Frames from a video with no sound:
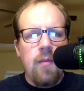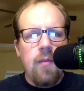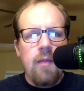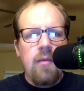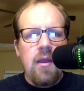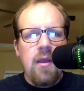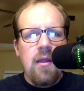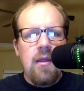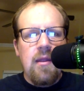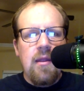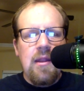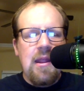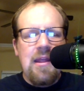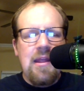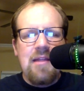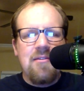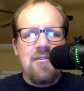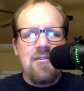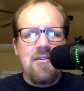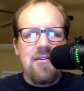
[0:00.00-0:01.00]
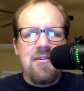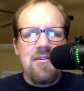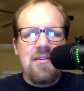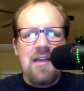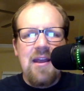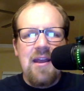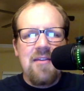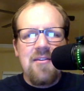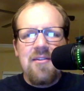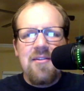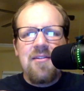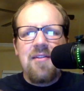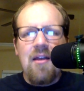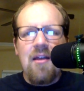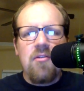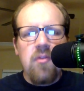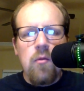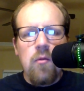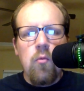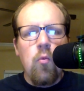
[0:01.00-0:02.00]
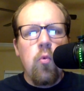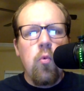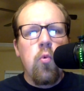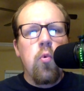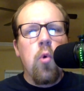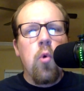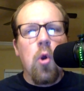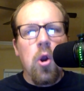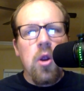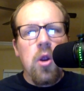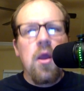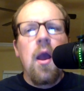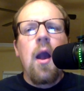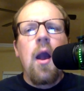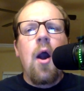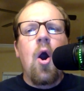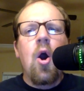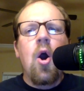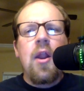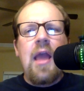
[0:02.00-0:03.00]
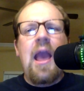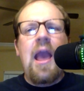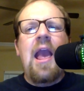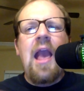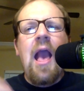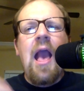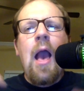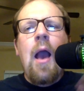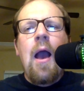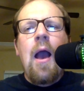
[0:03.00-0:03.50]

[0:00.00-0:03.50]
Maybe it just doesn't work on a